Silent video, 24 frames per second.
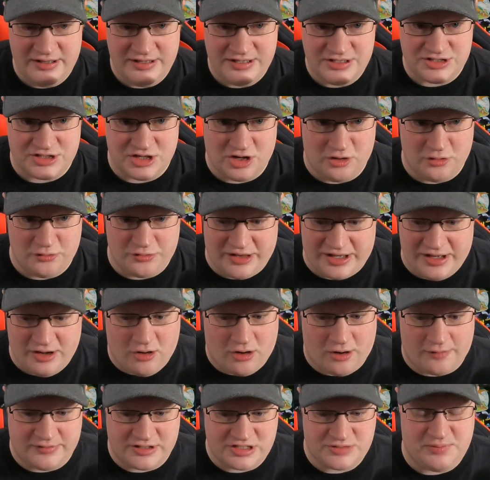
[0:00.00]
So they
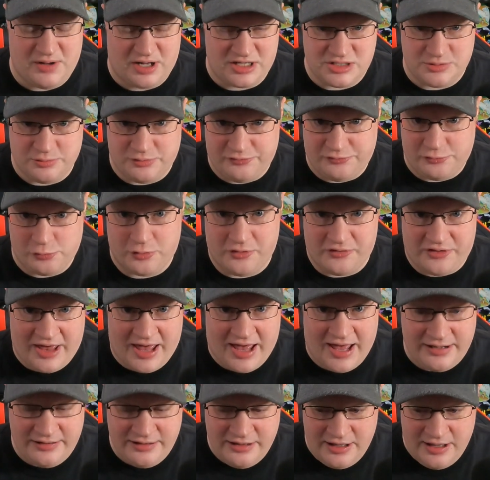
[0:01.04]
are responsible for
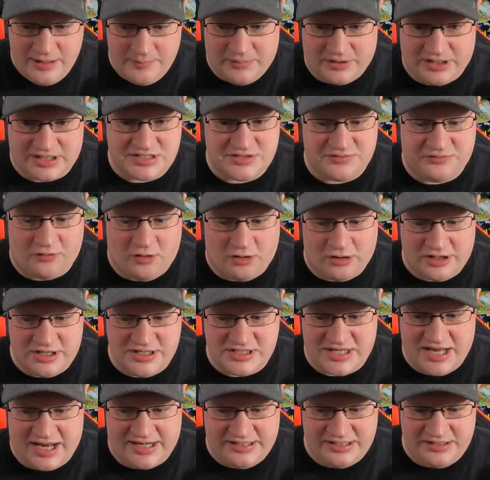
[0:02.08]
that. But as far as
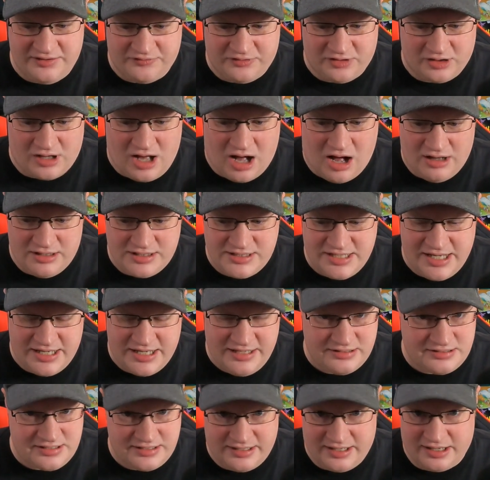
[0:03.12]
any of the
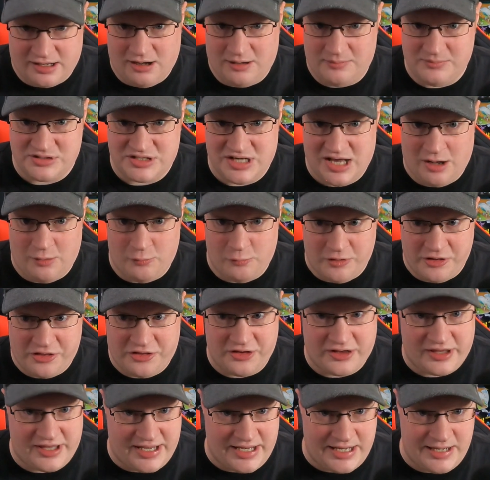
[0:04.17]
content that comes out with the
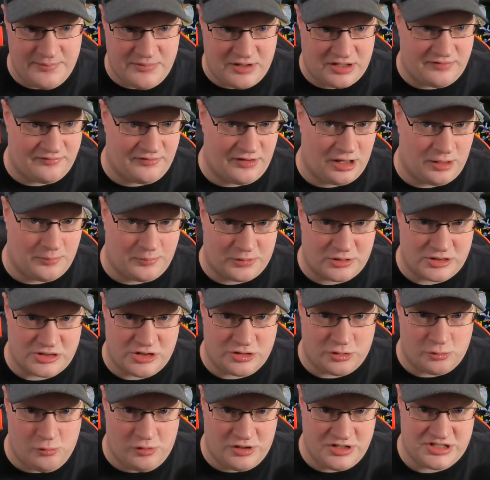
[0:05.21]
game, the developers are the
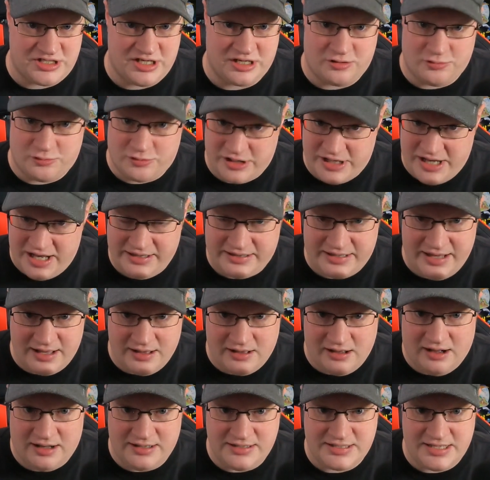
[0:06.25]
ones that create that
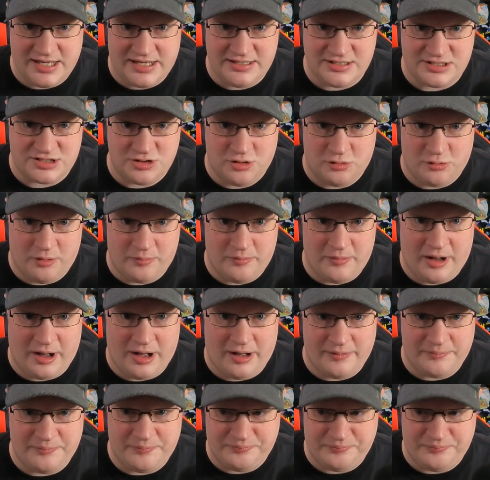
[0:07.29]
content. So uh,